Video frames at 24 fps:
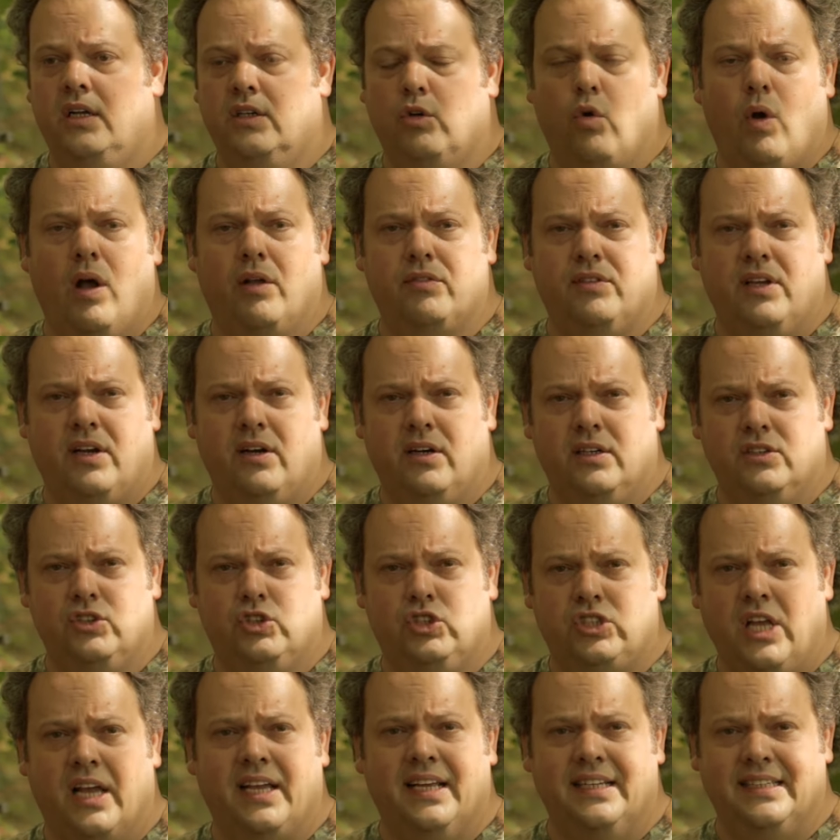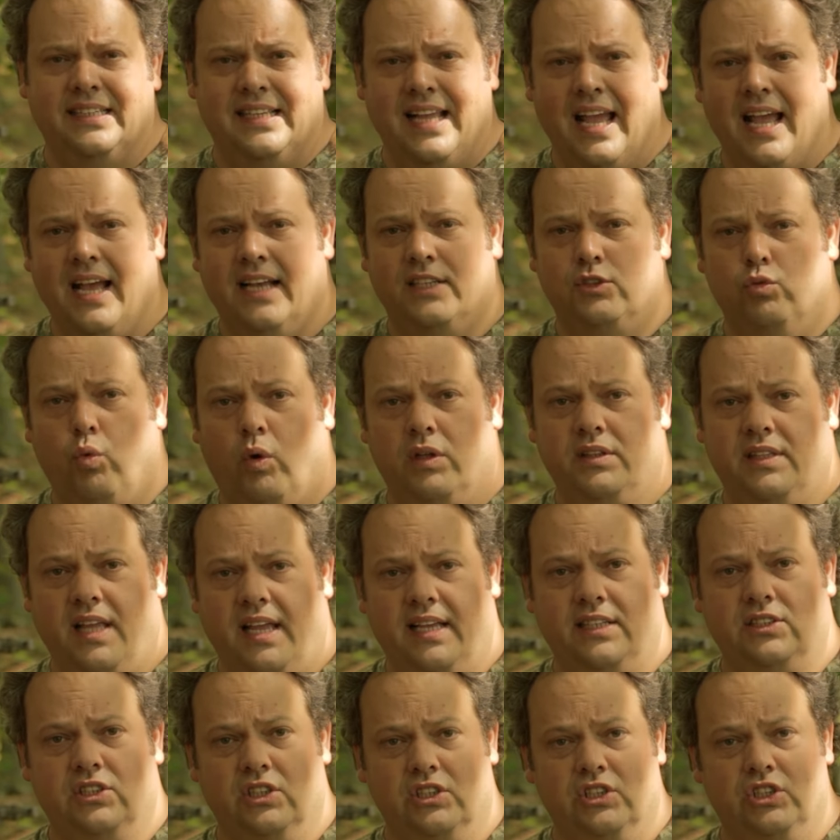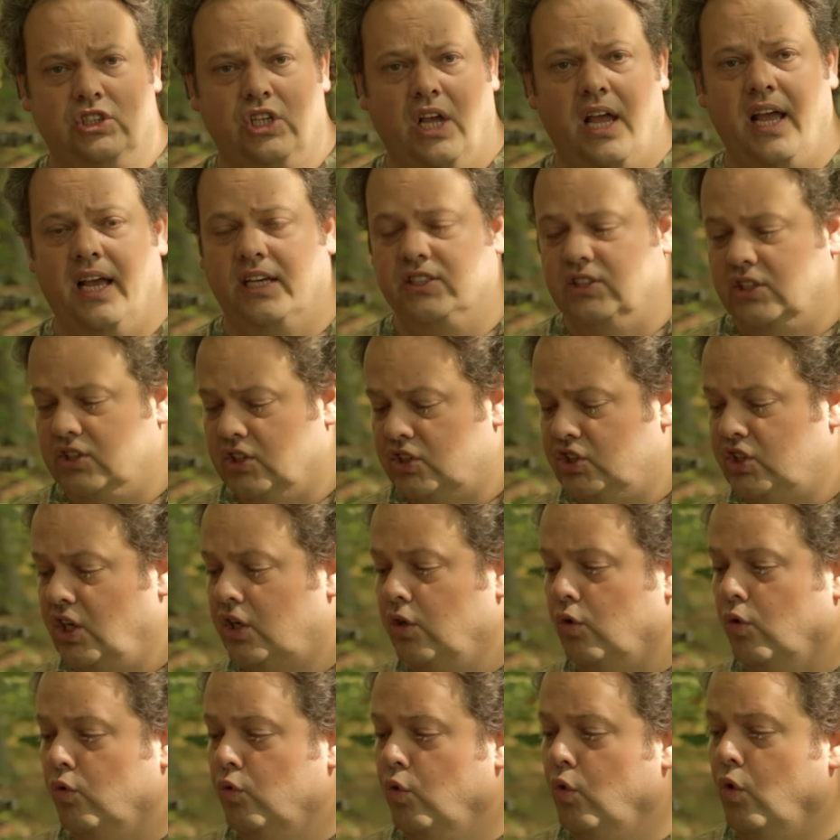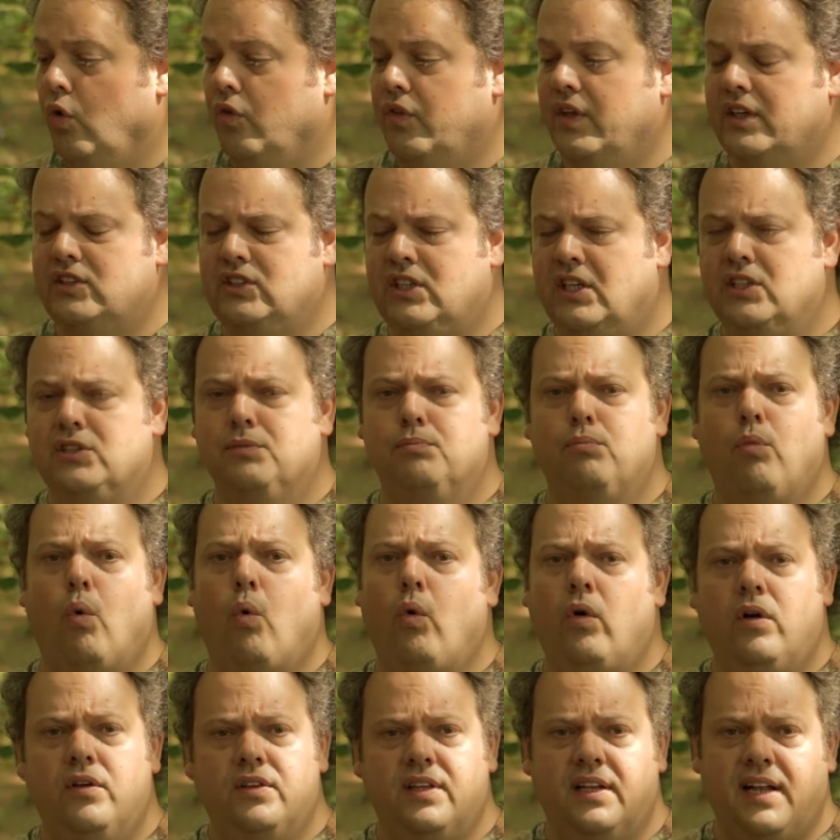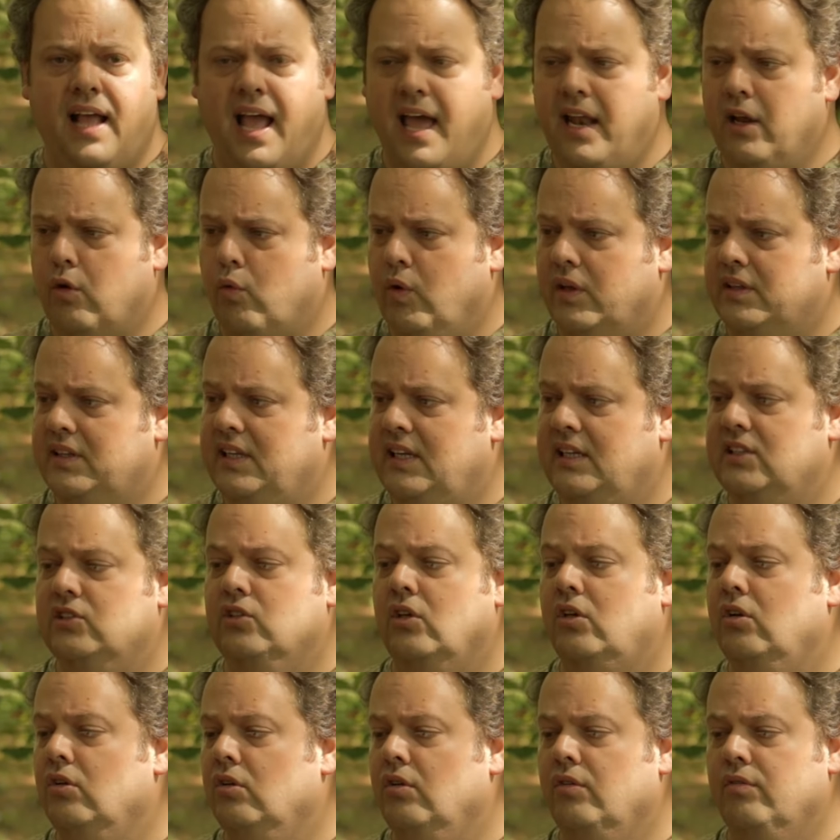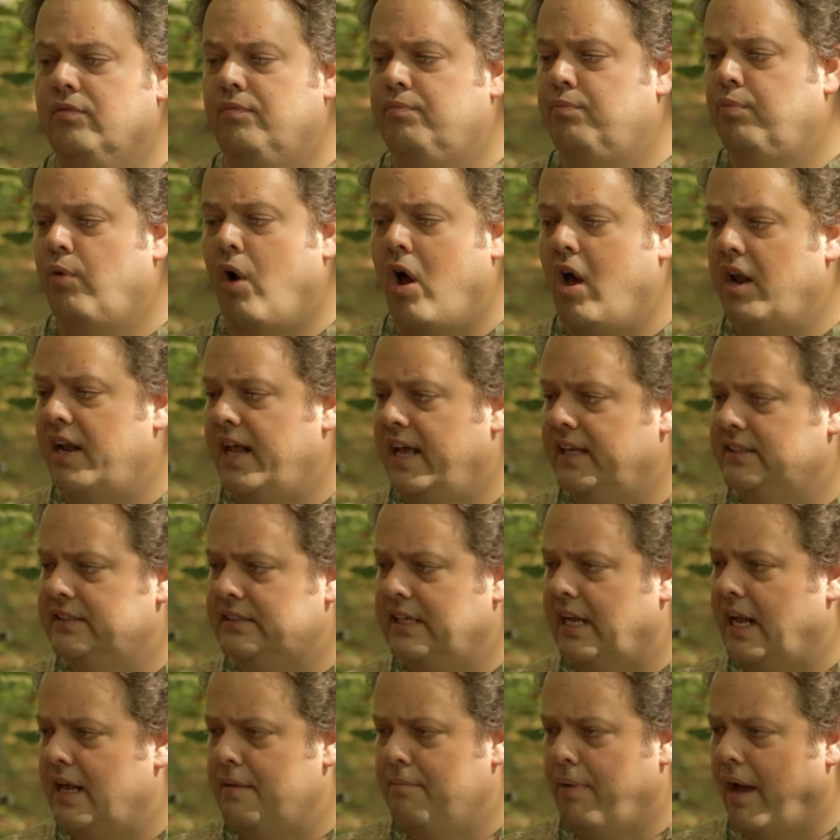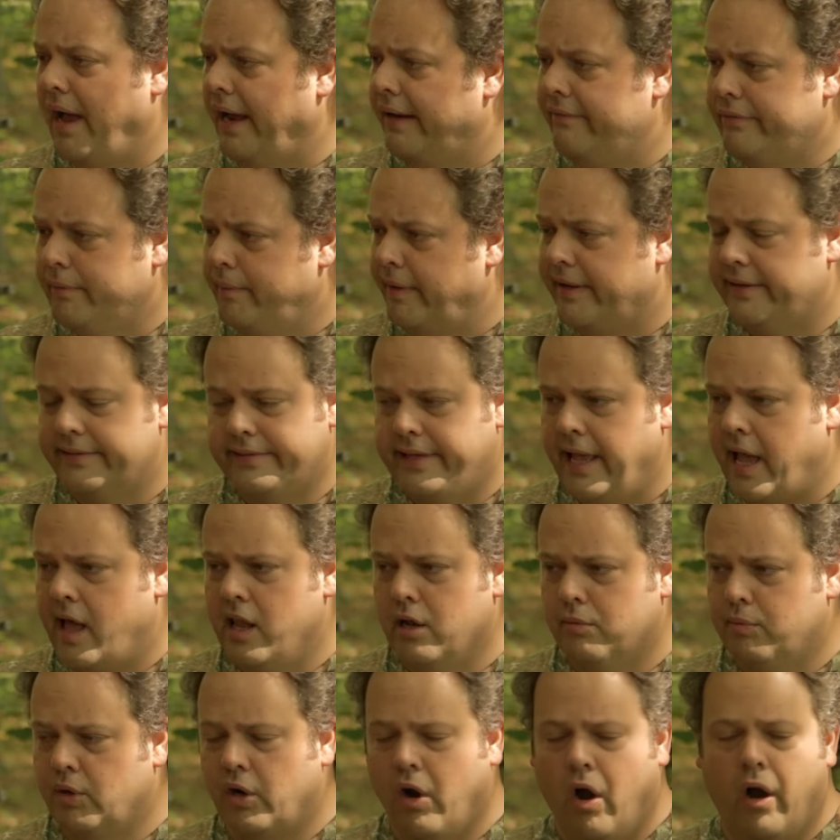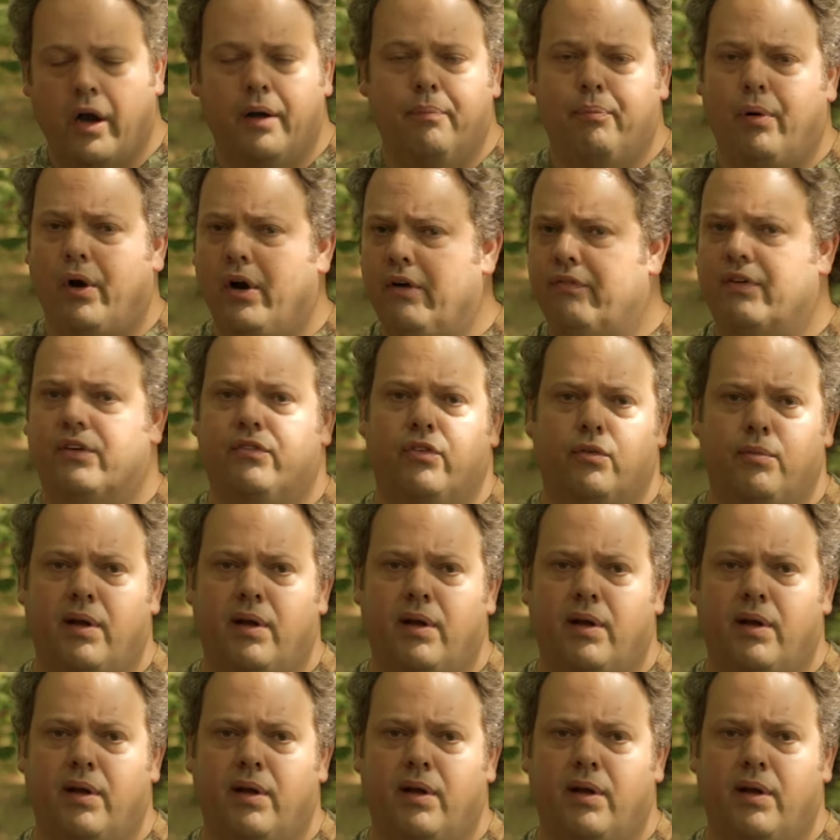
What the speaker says: go out there and second guess what they suggest. As a general rule, this is more than adequate. These little broadheads that I buy from Excalibur are perfect